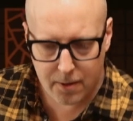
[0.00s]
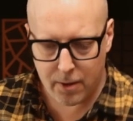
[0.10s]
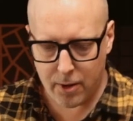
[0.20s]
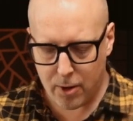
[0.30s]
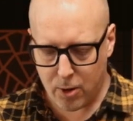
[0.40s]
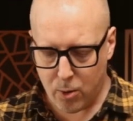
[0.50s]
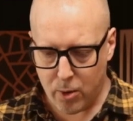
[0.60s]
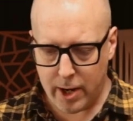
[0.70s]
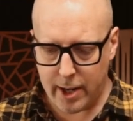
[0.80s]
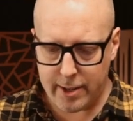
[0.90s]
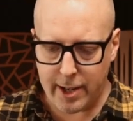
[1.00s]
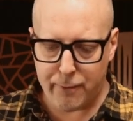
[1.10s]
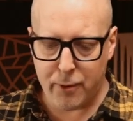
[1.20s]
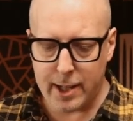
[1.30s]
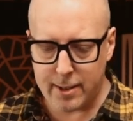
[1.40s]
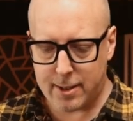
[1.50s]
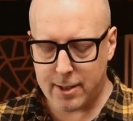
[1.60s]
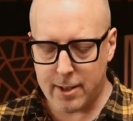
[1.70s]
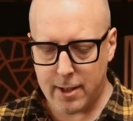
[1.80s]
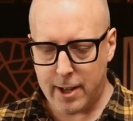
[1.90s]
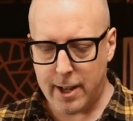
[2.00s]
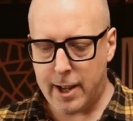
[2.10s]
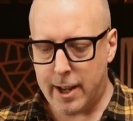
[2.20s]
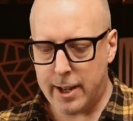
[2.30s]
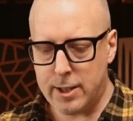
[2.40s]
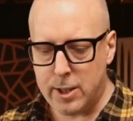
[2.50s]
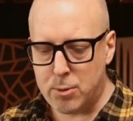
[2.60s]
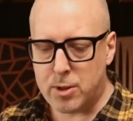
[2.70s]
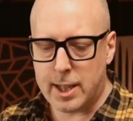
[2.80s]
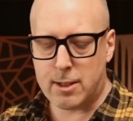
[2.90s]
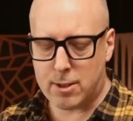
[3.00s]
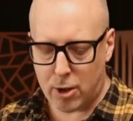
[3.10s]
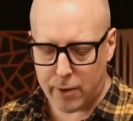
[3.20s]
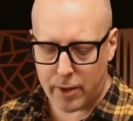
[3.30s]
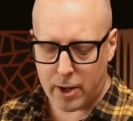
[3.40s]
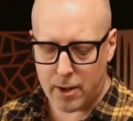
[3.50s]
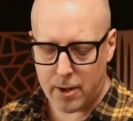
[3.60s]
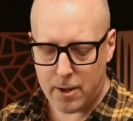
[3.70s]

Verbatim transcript: no uh, difference uh, using a server